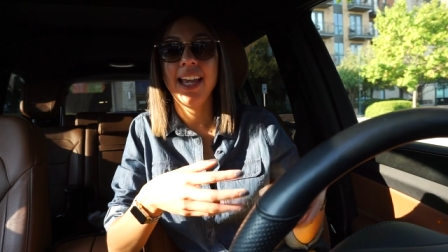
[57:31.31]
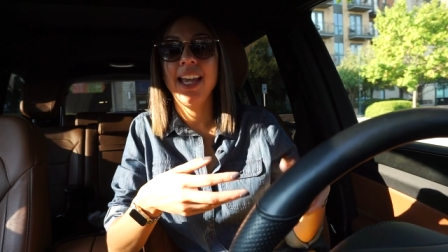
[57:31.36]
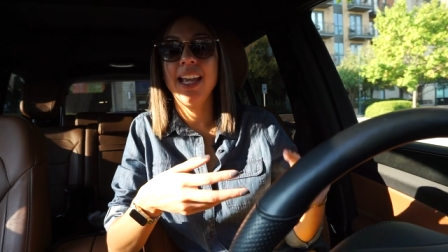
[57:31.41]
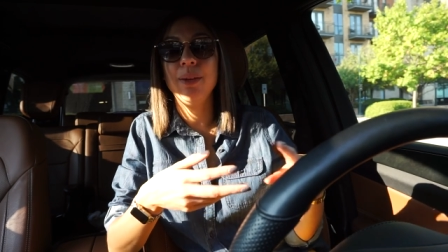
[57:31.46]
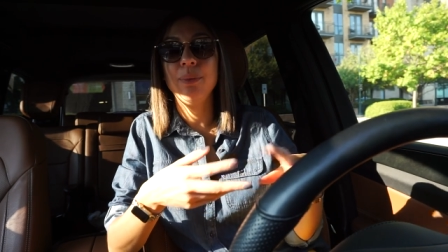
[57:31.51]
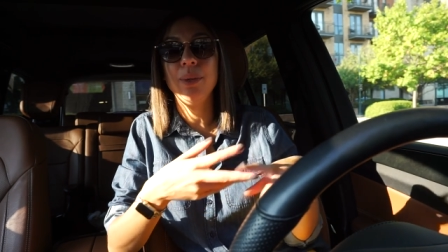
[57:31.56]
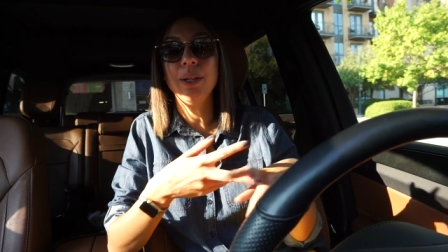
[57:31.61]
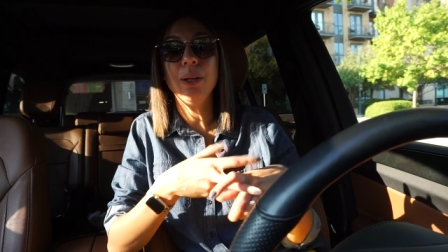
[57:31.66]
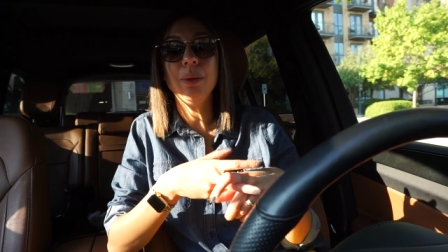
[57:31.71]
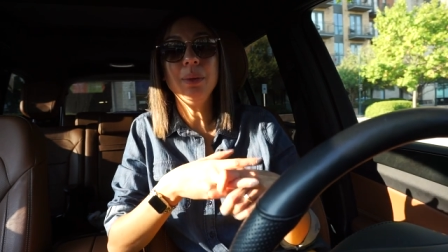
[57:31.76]

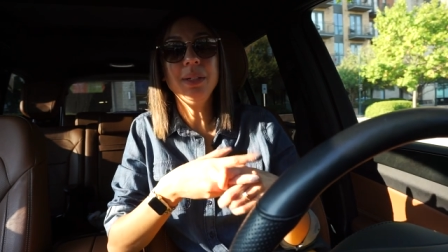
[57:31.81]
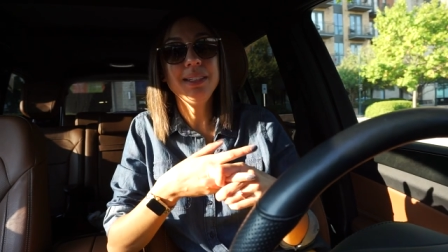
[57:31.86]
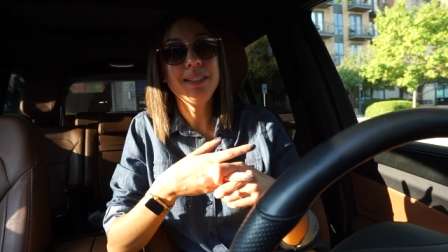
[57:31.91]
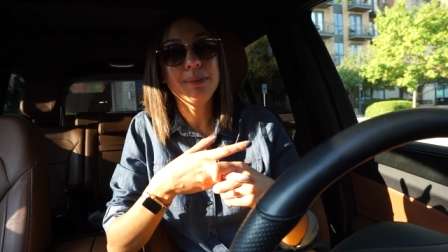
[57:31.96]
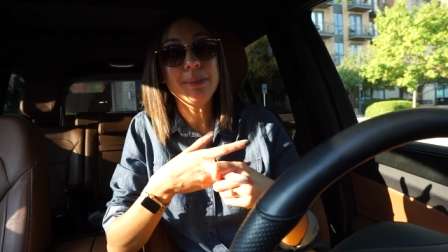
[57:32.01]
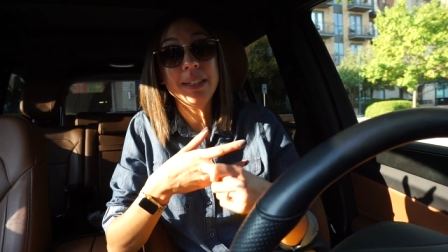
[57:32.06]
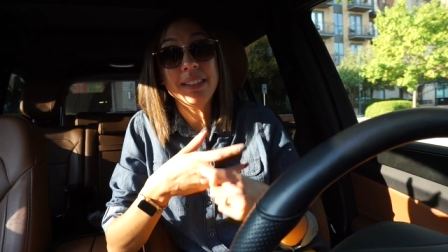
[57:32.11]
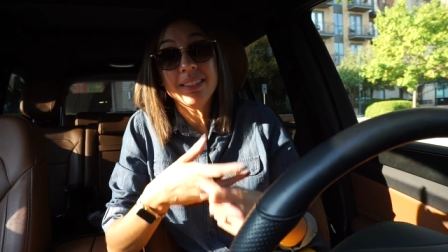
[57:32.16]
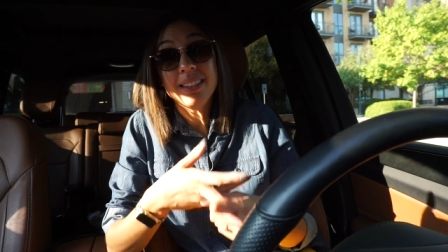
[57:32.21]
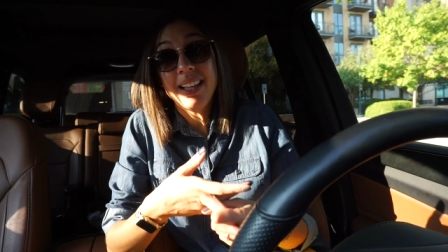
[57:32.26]
and we all want
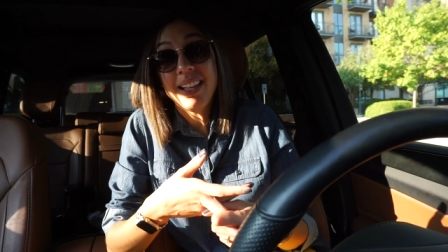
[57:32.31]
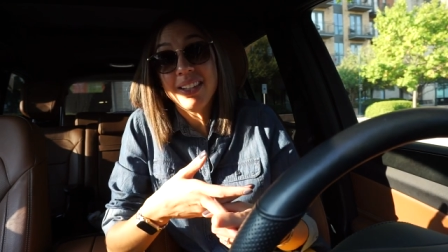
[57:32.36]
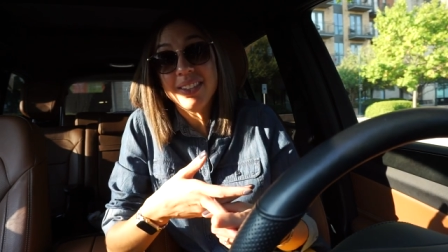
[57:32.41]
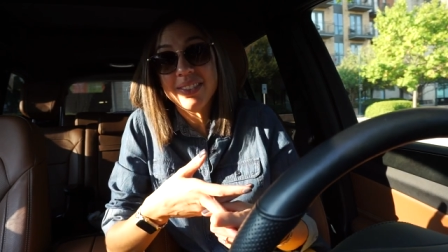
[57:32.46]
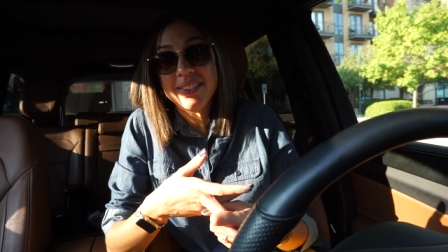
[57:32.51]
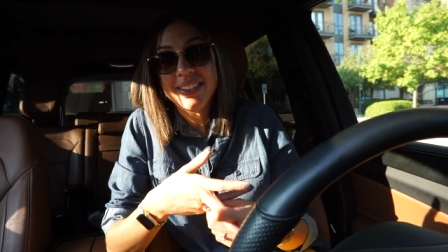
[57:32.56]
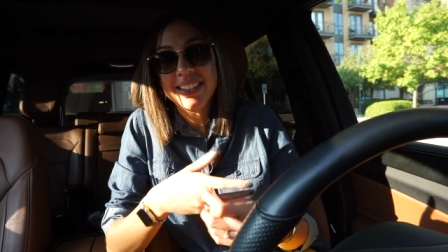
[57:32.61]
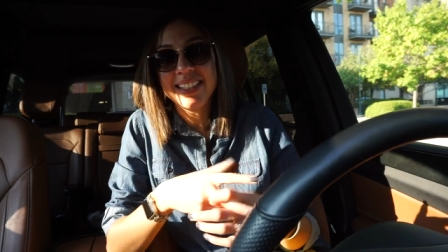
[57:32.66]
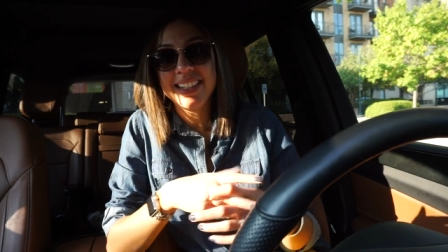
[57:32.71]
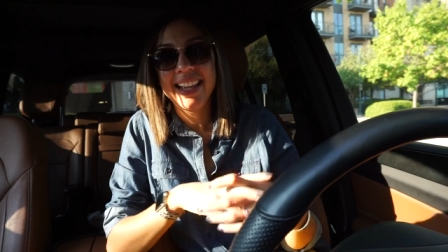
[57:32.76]
to be
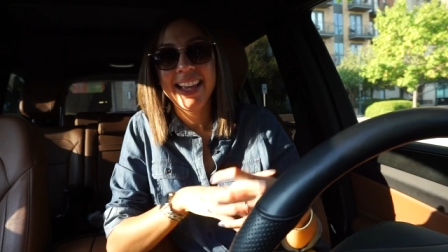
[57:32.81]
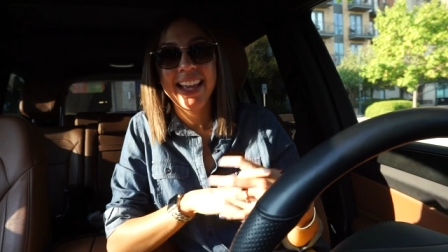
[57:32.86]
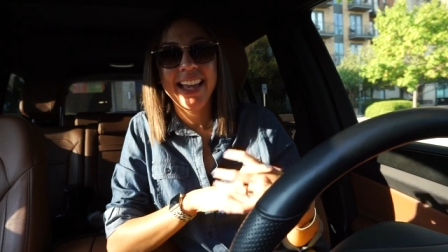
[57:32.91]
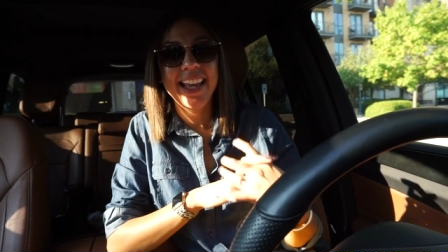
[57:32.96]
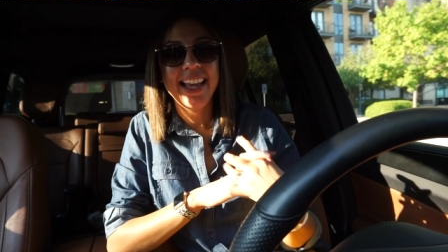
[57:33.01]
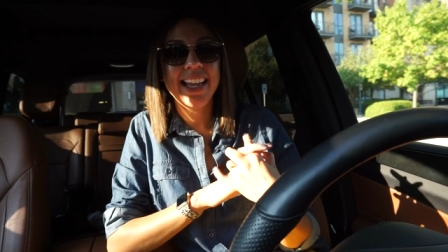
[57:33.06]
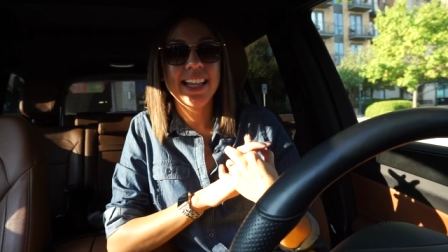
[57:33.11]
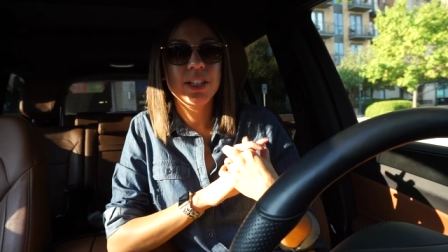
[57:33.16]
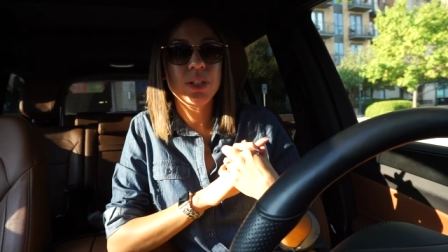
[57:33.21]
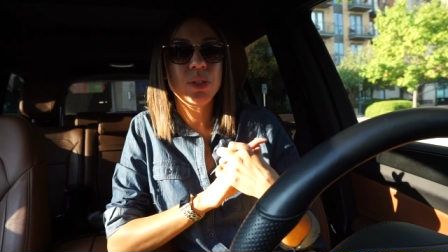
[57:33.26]
loved.
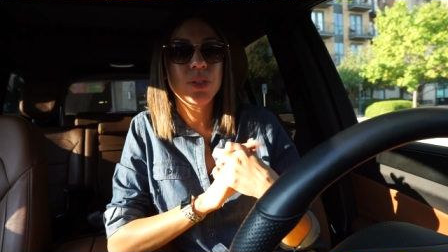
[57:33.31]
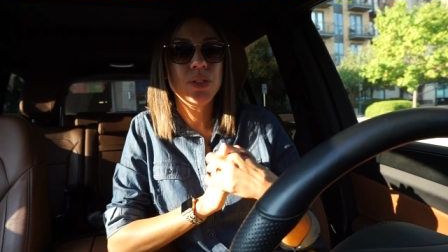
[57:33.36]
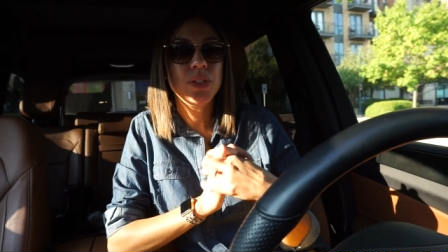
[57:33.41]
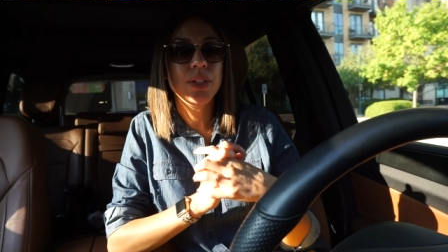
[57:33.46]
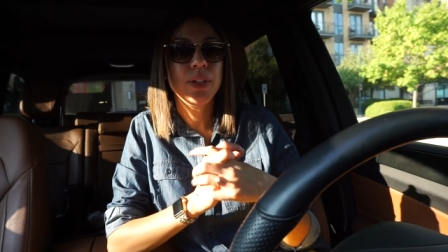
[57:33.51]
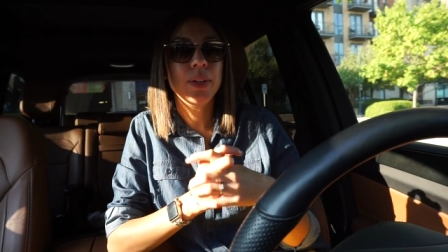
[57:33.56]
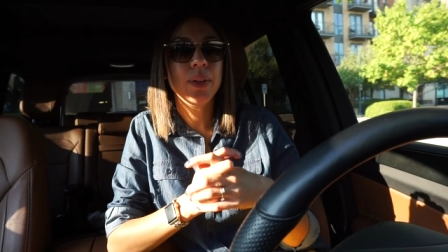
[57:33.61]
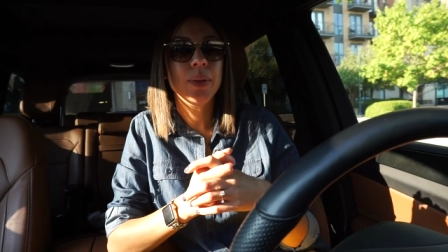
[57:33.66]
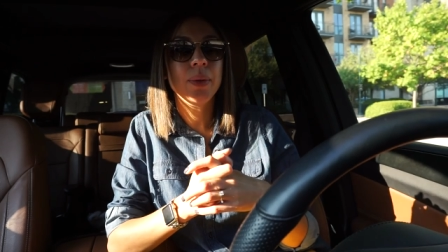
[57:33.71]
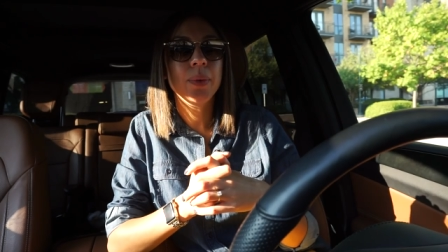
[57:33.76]
And
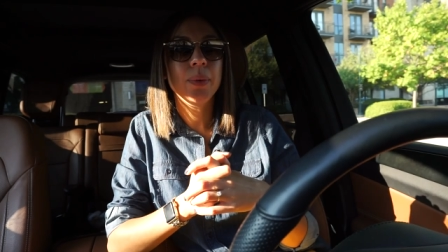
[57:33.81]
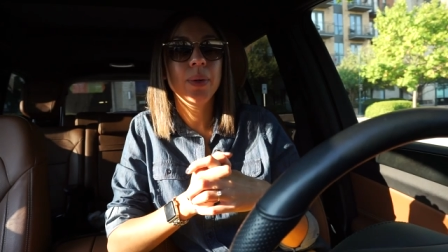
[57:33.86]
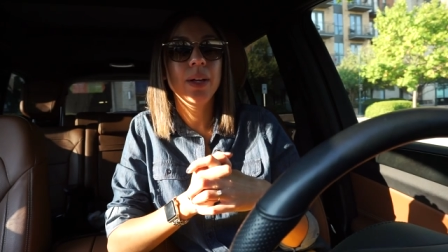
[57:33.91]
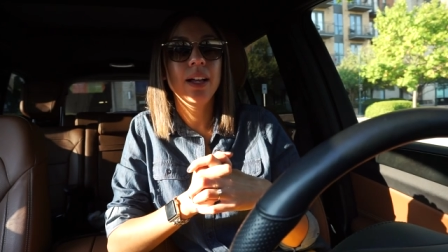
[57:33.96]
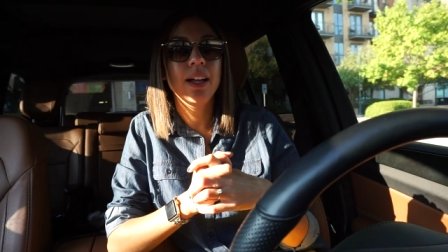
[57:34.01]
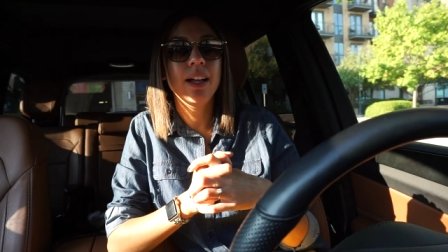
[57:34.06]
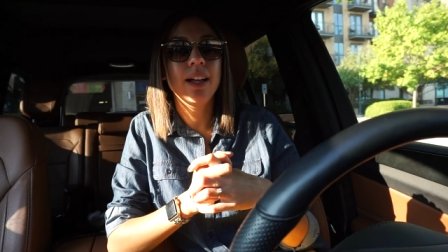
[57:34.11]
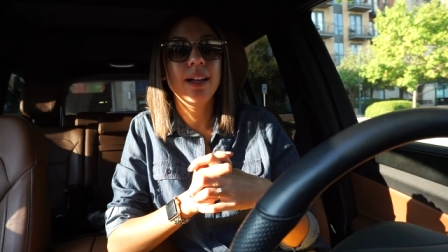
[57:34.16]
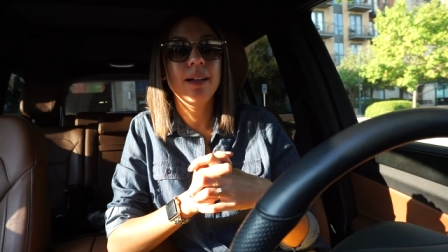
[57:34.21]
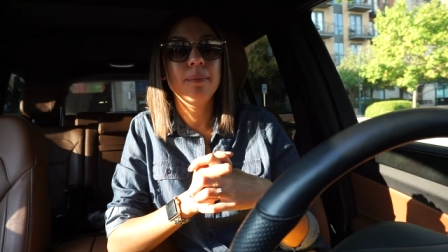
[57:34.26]
so
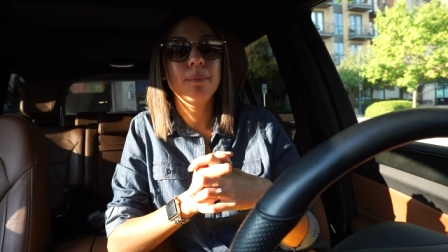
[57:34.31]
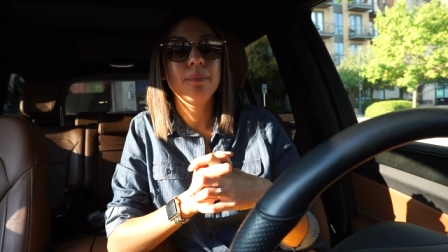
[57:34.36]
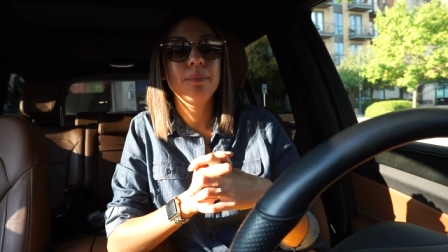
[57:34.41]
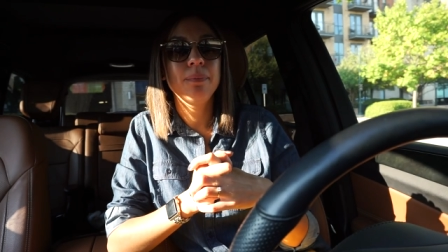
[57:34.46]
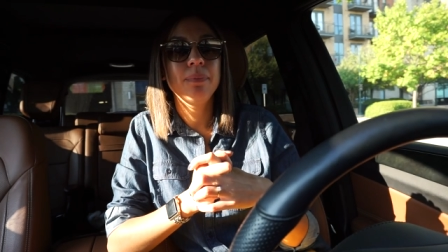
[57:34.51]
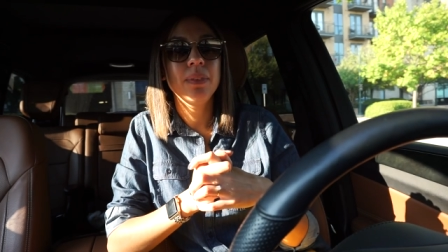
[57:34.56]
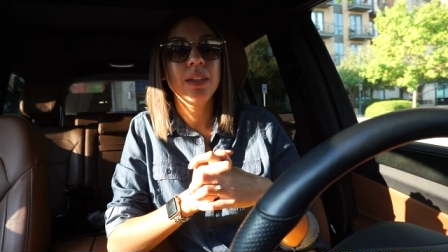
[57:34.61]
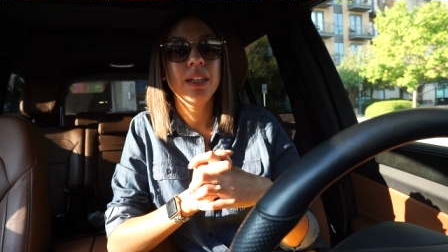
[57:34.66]
um,